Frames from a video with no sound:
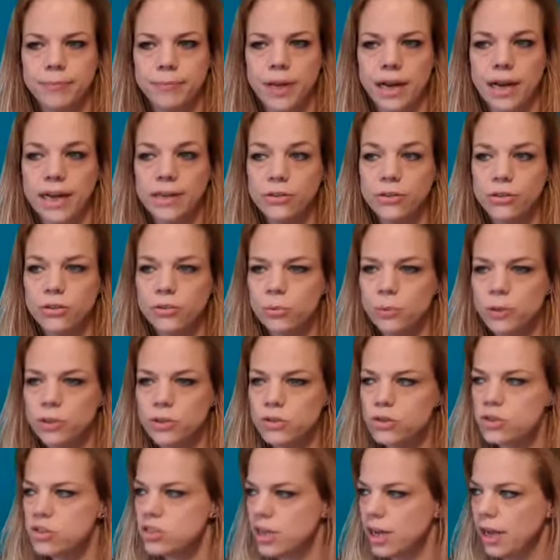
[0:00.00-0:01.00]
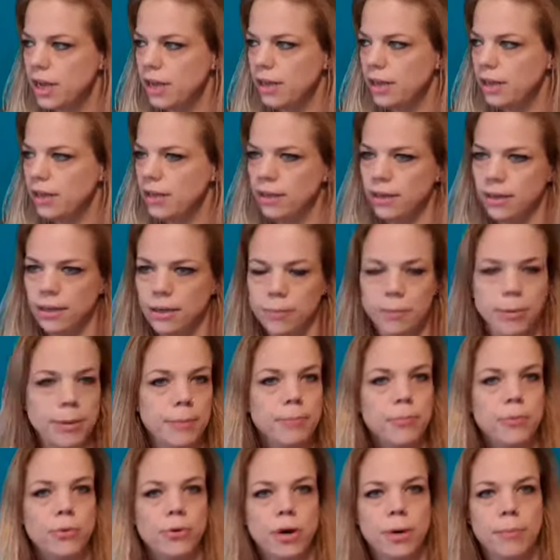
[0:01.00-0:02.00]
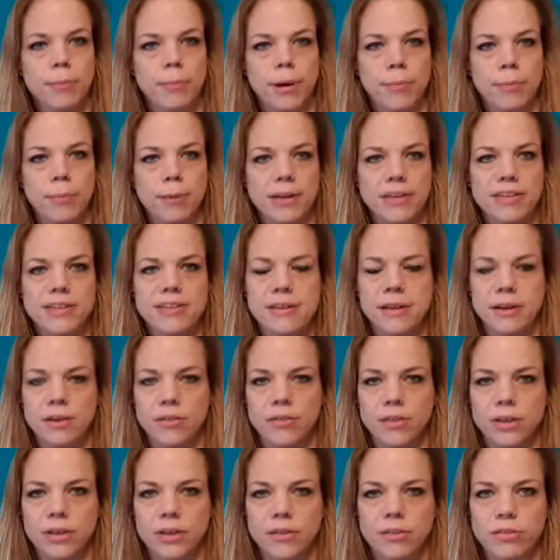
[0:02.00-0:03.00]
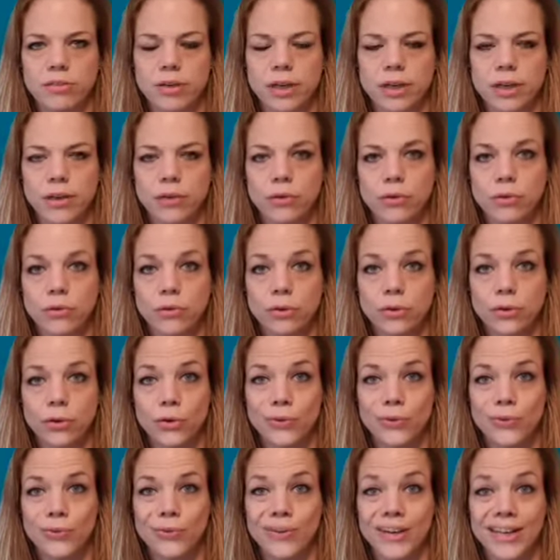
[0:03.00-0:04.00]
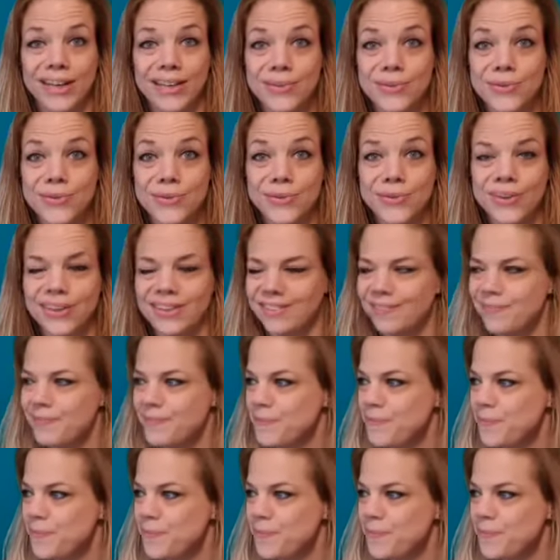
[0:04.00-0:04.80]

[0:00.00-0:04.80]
I just want to tell a little bit more about myself in this video. So let's do it.